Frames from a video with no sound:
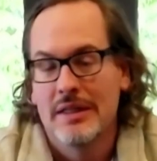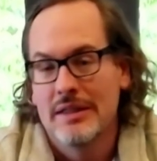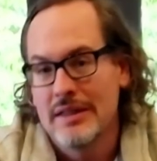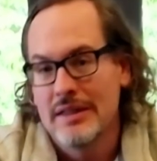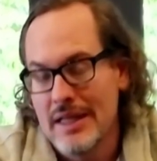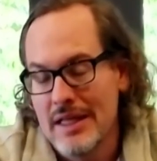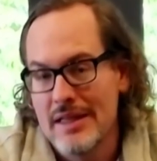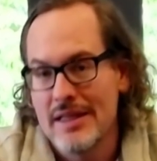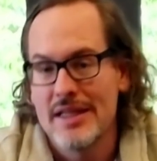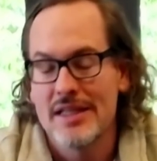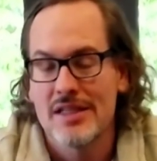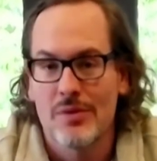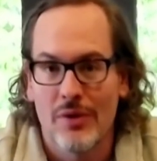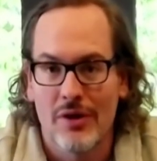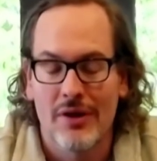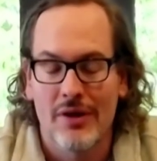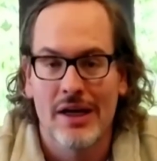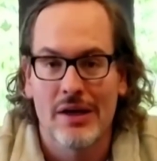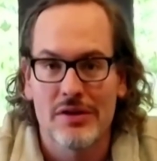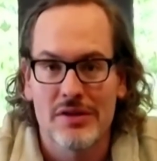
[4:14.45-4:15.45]
In these
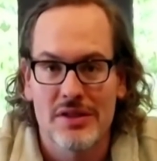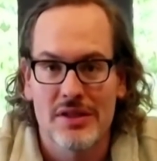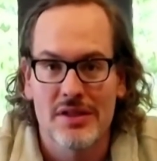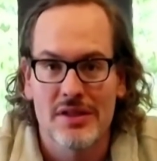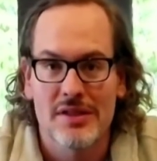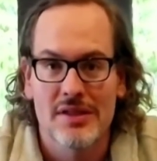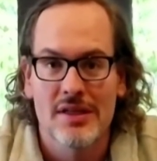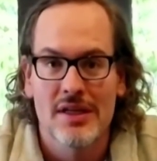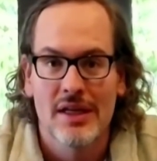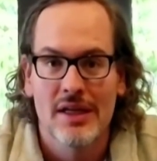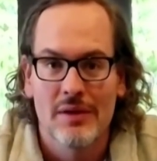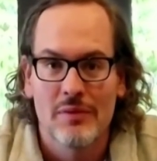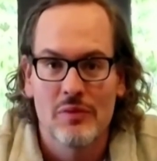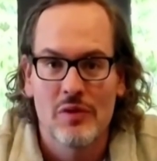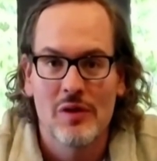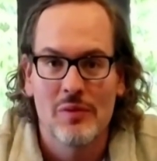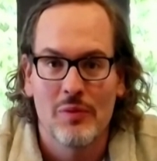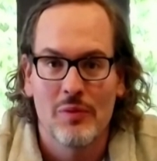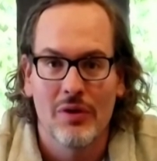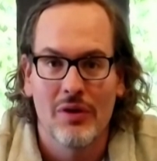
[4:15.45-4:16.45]
warehouses,
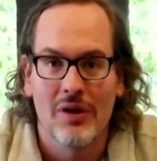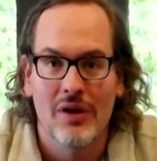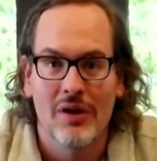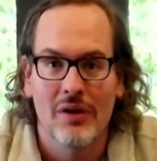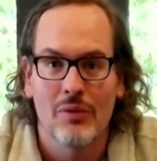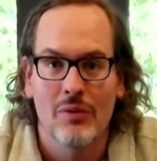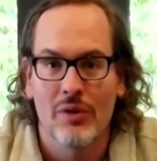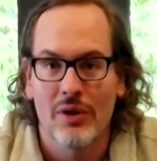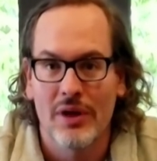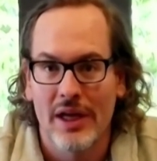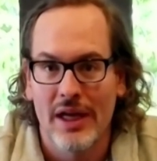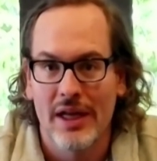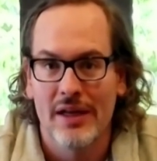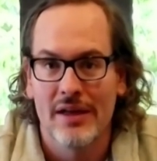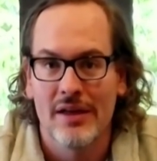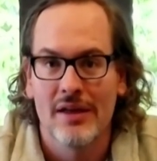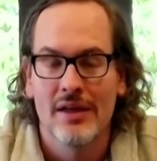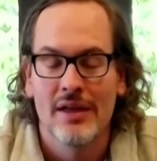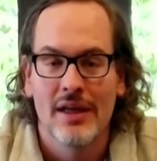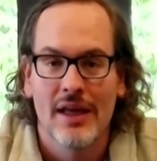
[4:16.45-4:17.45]
people are
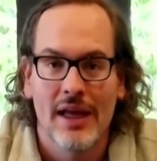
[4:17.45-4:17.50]
working